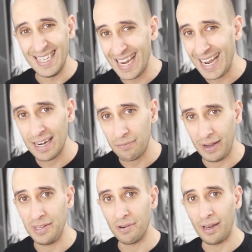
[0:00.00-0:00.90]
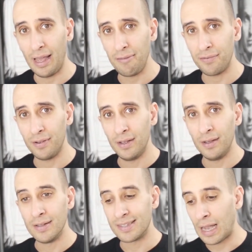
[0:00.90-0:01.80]
negative in your life,
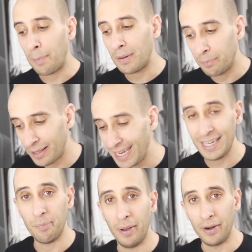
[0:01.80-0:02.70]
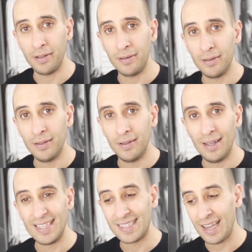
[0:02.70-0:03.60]
stop complaining about it
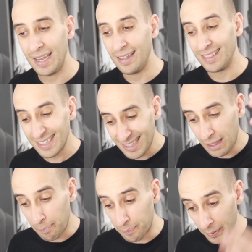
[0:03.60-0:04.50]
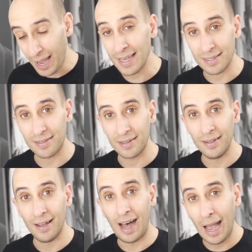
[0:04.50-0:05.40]
and say, this is the best.
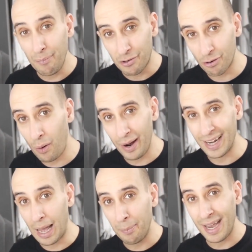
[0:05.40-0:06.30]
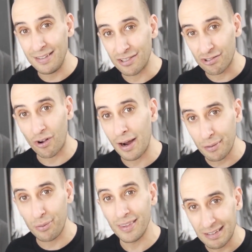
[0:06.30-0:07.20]
I'm growing, I'm getting
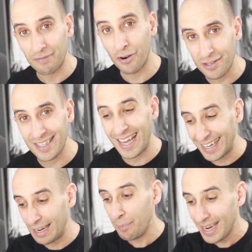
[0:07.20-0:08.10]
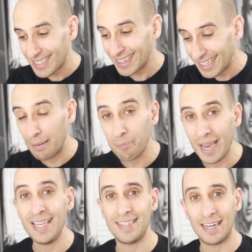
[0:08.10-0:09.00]
stronger through this adversity. I'm gonna make something
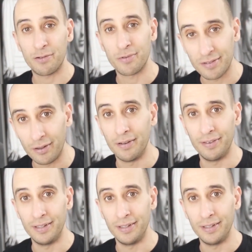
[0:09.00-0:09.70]
amazing as a result of